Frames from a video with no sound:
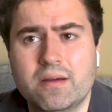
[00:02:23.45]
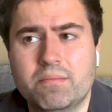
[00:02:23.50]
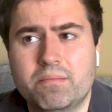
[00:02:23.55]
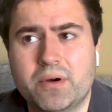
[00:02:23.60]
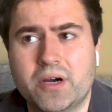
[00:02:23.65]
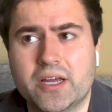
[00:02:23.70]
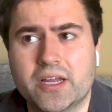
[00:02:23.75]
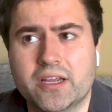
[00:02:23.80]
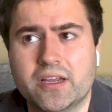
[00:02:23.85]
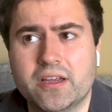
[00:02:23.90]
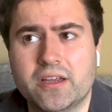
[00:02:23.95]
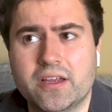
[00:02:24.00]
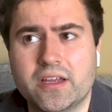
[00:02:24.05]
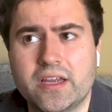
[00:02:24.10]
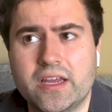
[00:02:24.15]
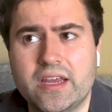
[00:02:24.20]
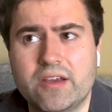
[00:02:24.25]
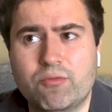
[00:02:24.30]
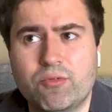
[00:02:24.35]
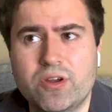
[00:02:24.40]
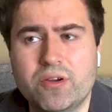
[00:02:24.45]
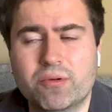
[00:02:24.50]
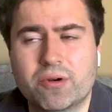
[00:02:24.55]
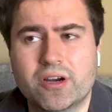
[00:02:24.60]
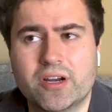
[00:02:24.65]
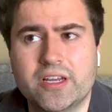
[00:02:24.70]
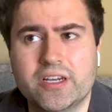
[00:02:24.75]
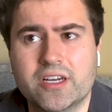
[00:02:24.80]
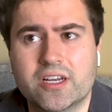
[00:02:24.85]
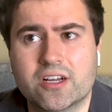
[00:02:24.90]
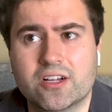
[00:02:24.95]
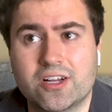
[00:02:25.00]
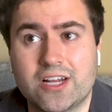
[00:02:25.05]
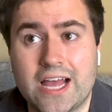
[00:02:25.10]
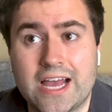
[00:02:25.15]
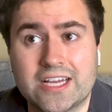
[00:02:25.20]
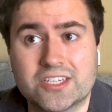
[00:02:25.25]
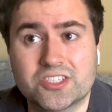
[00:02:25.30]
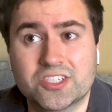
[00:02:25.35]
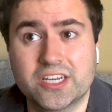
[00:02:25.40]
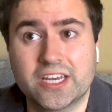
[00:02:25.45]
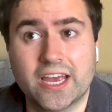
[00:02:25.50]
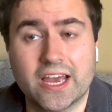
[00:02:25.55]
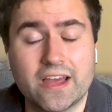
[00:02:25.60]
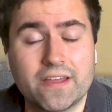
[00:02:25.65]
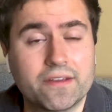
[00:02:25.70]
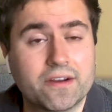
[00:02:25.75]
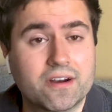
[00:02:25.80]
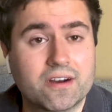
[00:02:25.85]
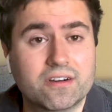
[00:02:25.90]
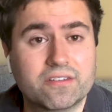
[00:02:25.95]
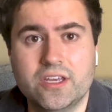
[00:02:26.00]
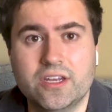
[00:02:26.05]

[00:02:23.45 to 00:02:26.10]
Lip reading: but if we were in class together,